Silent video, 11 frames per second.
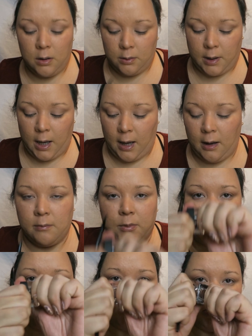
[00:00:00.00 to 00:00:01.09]
Okay, I'm
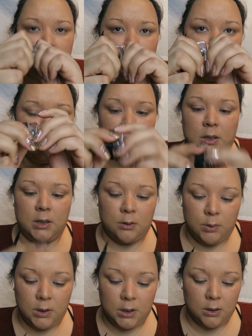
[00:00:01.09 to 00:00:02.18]
going to do a
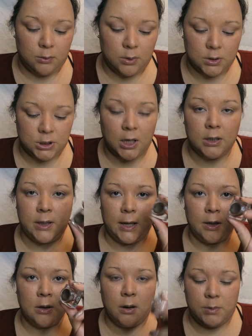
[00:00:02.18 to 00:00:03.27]
liquid, well, gel
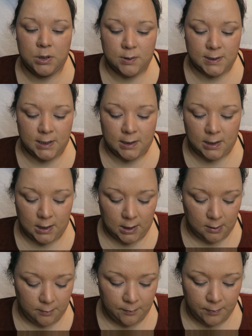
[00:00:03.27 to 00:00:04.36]
liner. I'm using
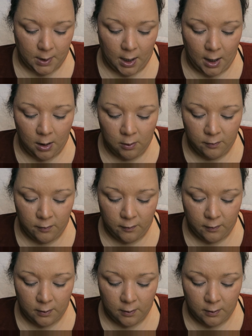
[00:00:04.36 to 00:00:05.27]
the e.l.f.